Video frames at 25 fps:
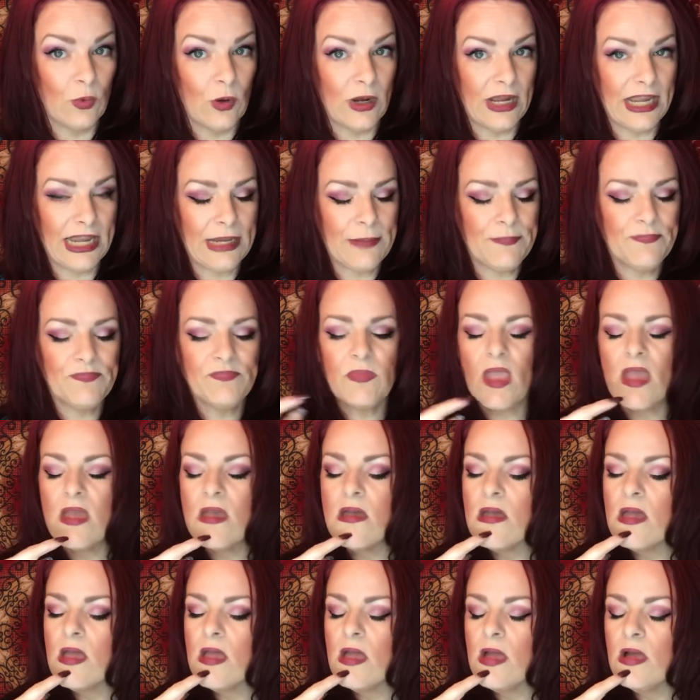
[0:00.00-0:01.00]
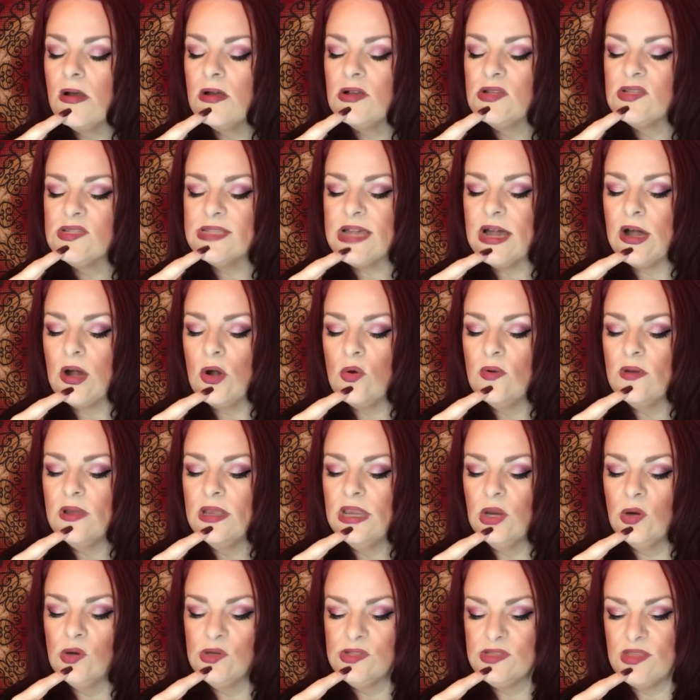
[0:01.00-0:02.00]
way. So
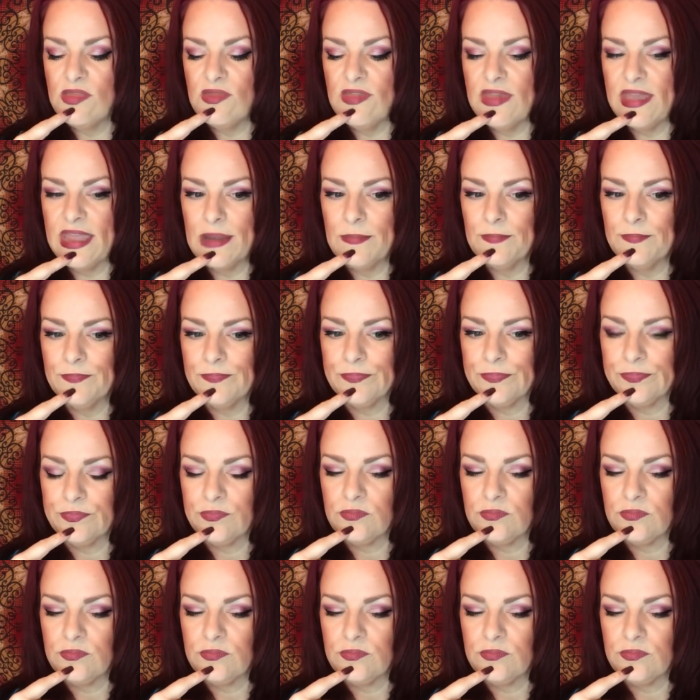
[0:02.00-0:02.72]
here's the thing.